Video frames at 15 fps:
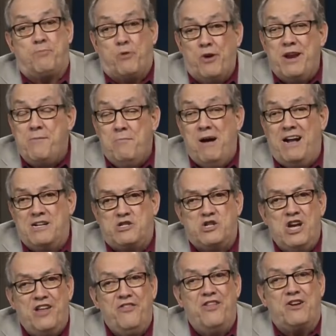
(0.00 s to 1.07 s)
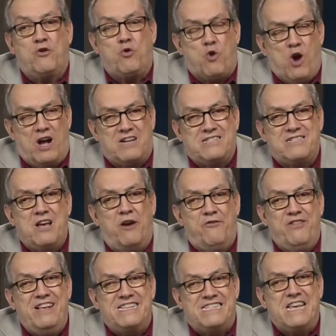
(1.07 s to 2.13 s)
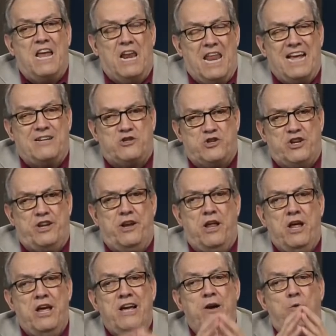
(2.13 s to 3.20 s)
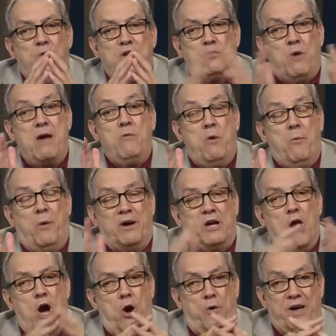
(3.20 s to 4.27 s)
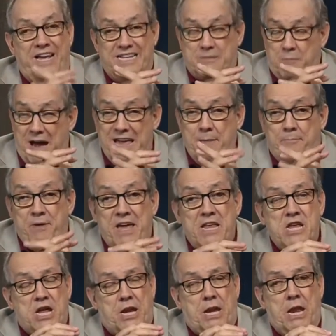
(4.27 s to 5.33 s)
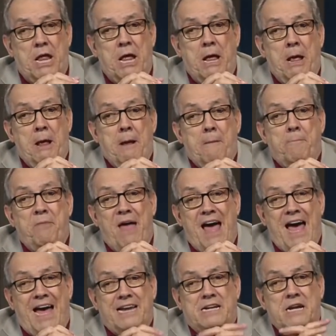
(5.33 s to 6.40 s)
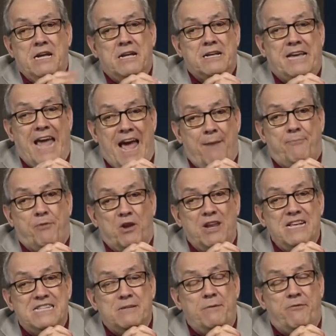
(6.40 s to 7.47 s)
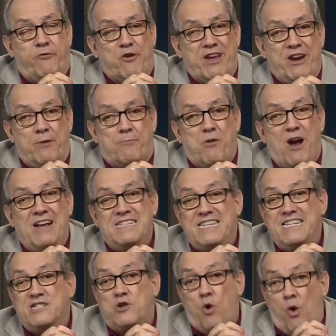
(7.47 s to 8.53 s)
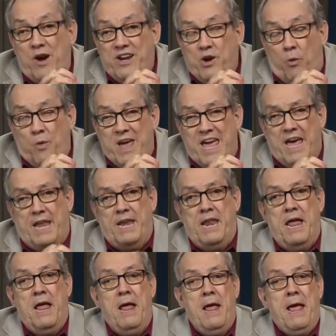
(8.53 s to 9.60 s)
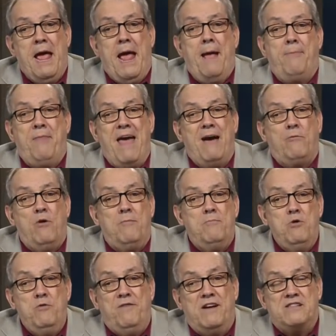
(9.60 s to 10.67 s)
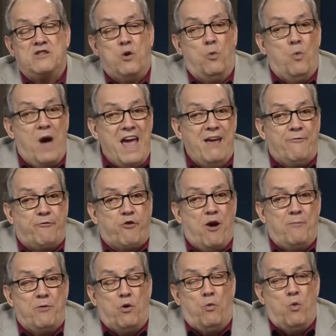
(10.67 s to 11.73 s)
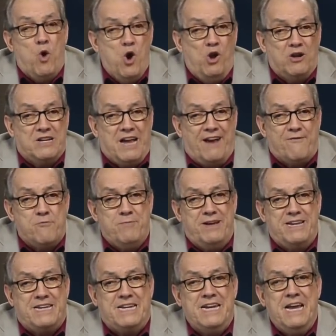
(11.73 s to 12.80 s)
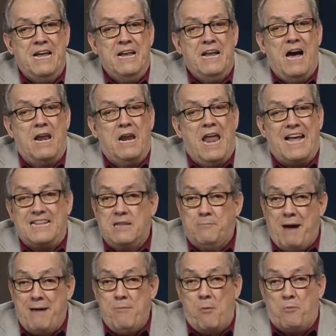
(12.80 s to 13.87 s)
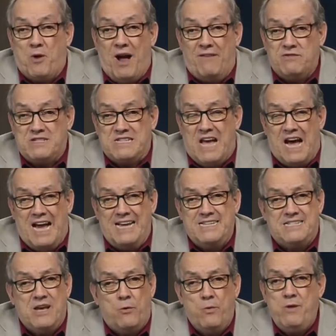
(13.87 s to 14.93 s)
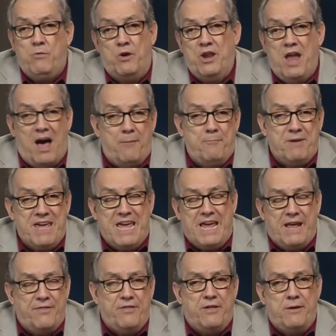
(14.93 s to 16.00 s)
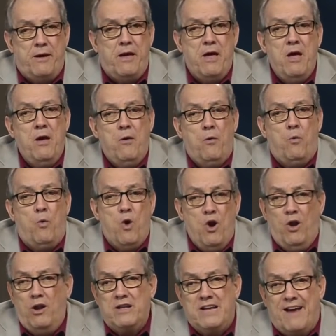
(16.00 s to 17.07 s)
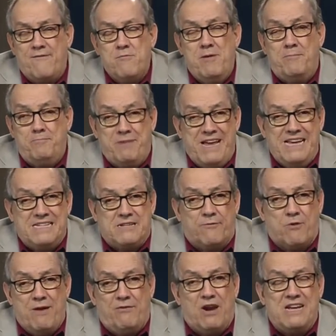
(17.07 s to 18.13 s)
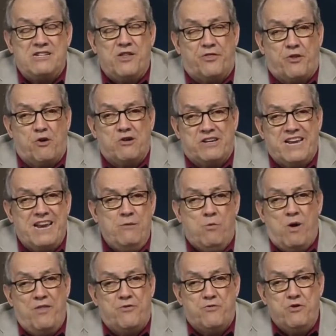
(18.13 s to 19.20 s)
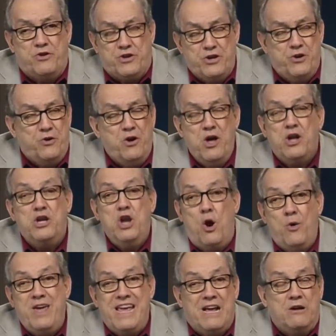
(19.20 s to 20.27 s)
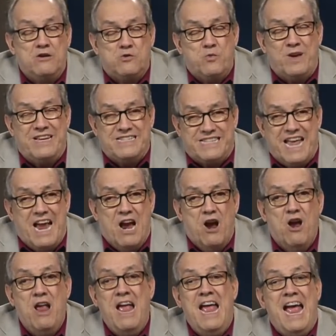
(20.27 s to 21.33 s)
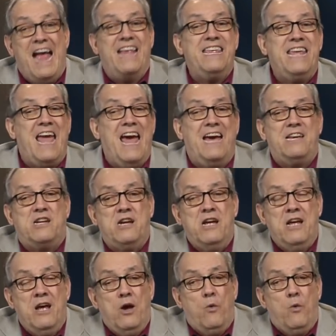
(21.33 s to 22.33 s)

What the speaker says: pretty much the crux of this election, which way we will go. It's my opinion that capitalism and free enterprise is going to win, and that will move us away from the world government like the Bible prophesies. We will not be in the world government beast of Revelation 13, 1 through 2. No eagle's wings there. And yet,